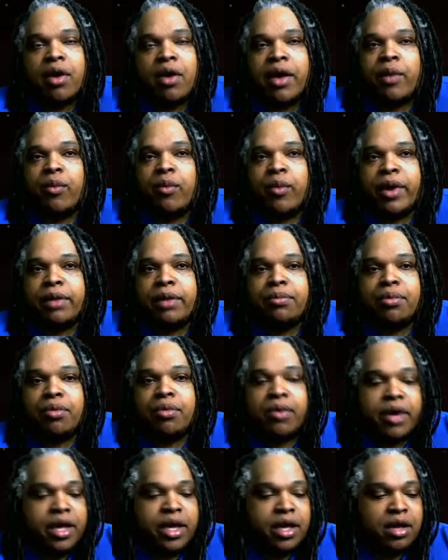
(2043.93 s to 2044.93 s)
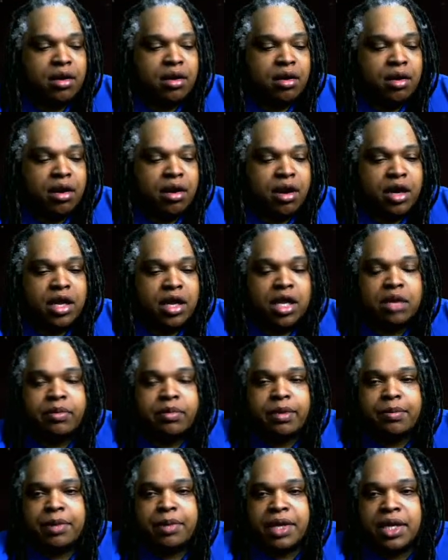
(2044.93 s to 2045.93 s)
At what point are
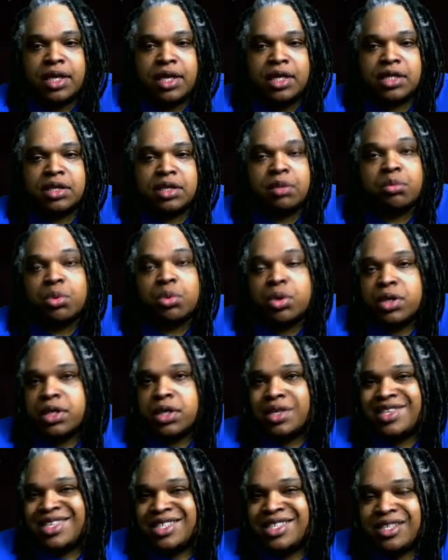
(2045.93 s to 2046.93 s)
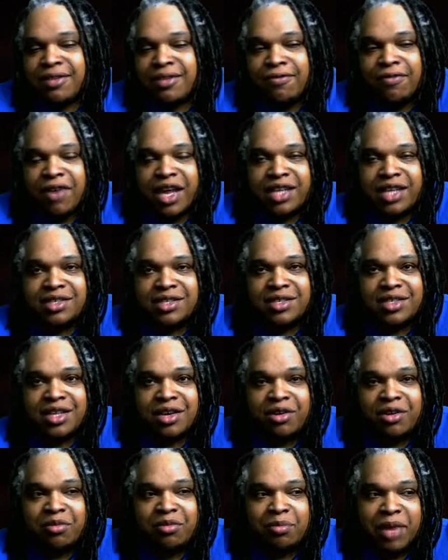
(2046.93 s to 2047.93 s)
human beings are more than just the flesh that
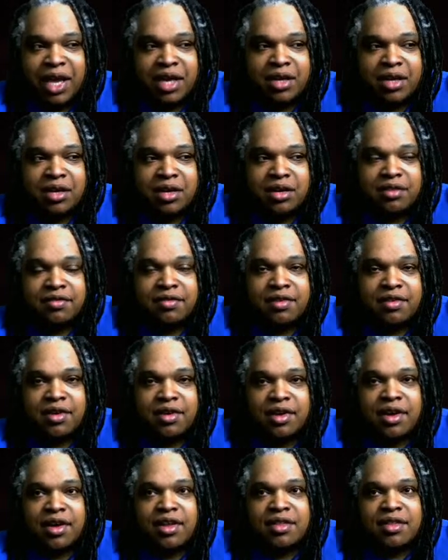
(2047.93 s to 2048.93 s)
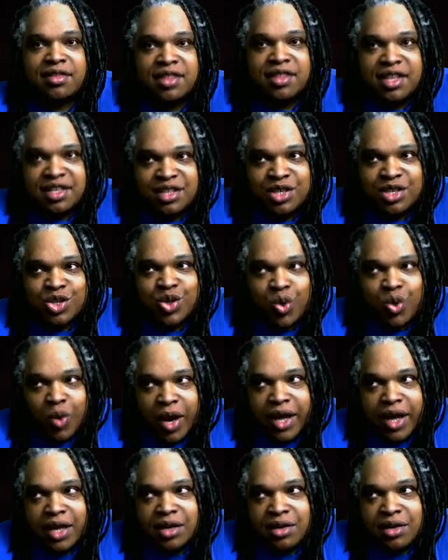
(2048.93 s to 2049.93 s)
they are made of? This is
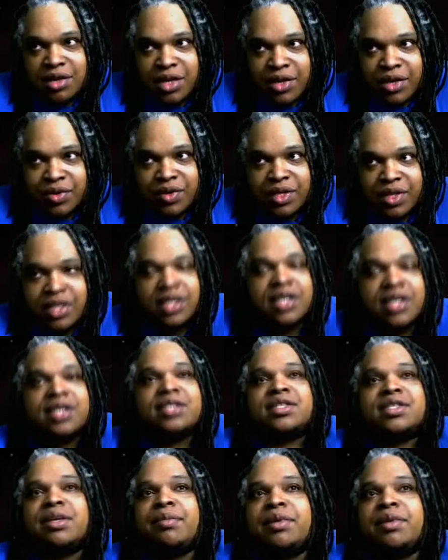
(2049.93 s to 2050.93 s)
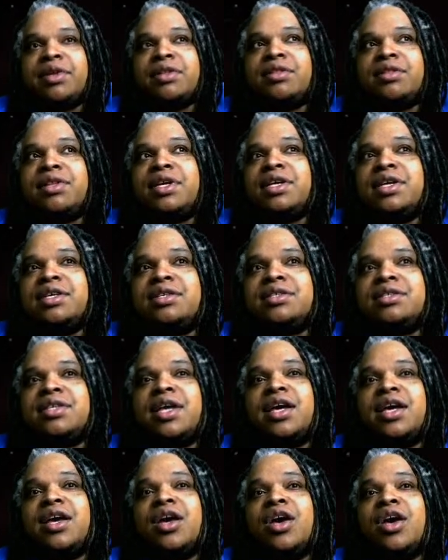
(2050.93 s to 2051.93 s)
quite literally some of the things
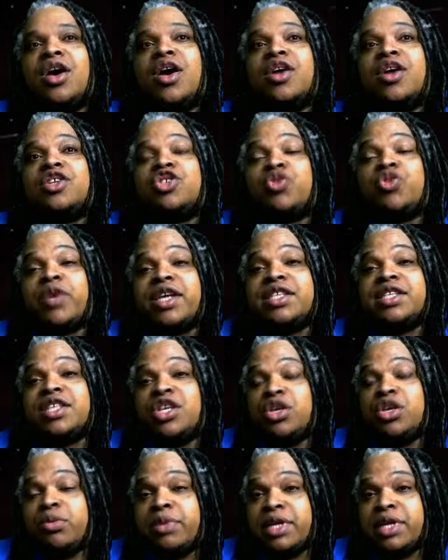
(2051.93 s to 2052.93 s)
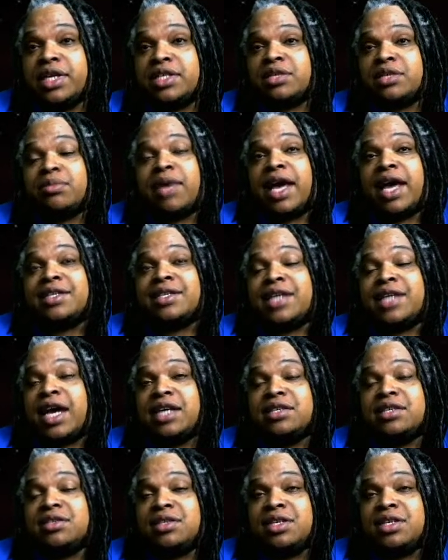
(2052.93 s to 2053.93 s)
that transhumanism has
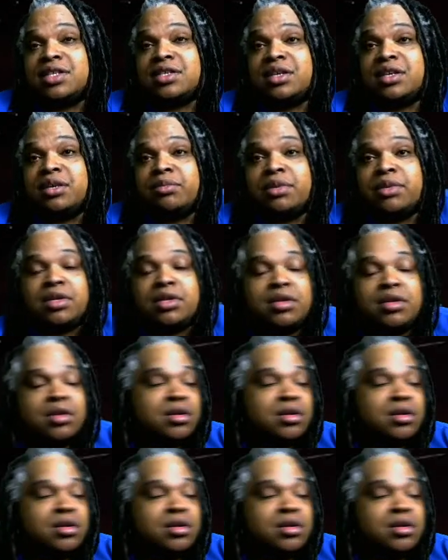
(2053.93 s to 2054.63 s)
actually determined.